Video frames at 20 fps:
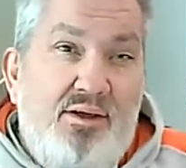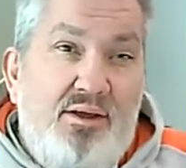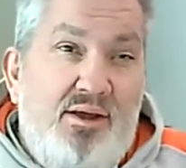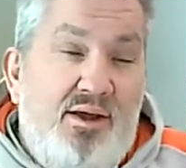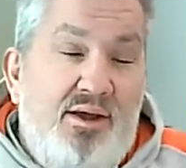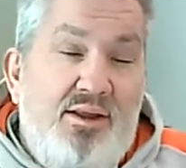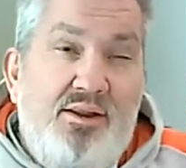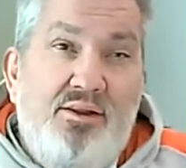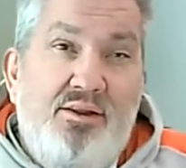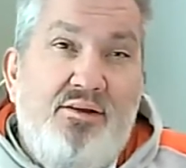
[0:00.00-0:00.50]

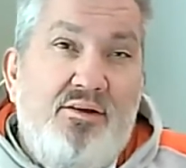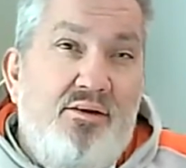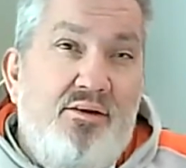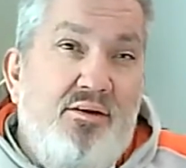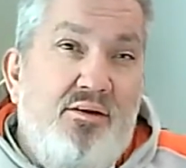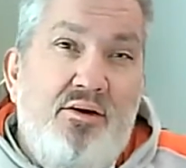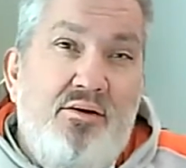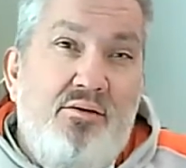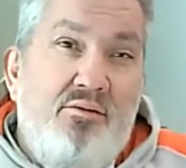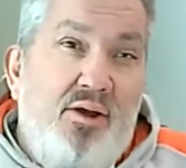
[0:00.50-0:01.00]
and it's going to
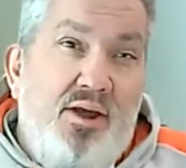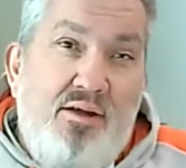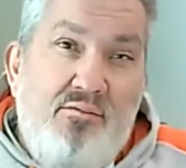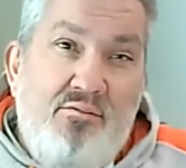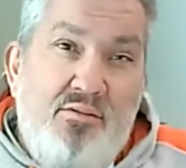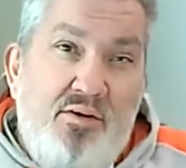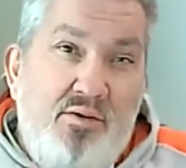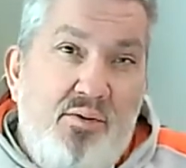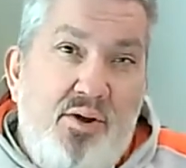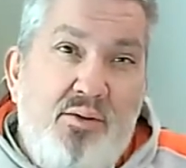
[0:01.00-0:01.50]
go
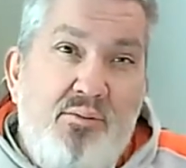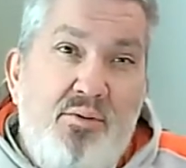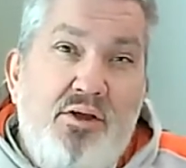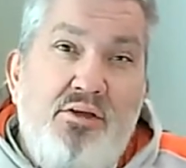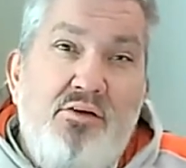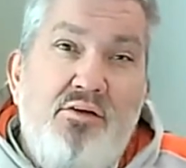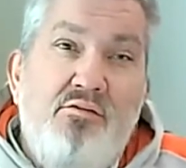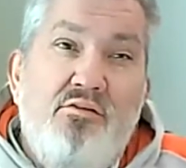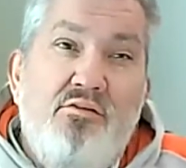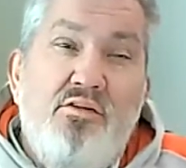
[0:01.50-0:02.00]
everywhere where
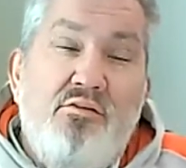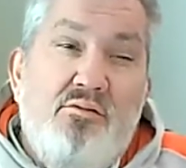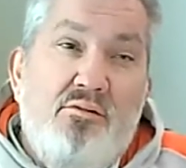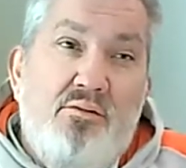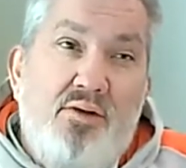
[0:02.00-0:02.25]
you've got